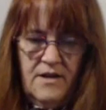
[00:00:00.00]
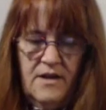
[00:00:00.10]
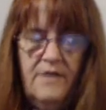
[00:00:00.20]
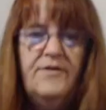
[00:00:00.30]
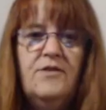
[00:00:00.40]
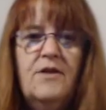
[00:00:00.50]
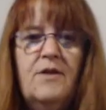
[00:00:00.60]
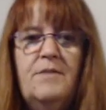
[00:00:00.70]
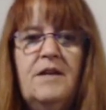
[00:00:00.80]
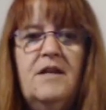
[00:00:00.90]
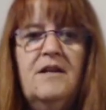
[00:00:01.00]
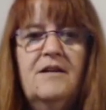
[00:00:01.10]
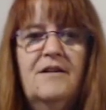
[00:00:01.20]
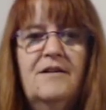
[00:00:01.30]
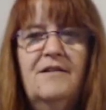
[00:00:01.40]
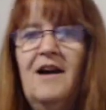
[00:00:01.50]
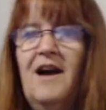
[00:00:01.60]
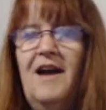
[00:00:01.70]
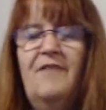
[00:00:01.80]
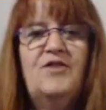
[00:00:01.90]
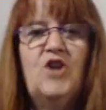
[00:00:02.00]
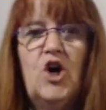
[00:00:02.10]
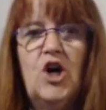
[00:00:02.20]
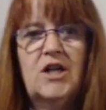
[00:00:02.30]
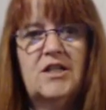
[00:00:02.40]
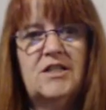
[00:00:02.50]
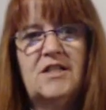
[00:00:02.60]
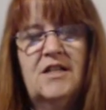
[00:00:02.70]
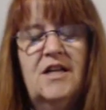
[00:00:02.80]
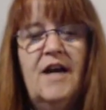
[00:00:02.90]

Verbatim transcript: If you know me, I have dogs.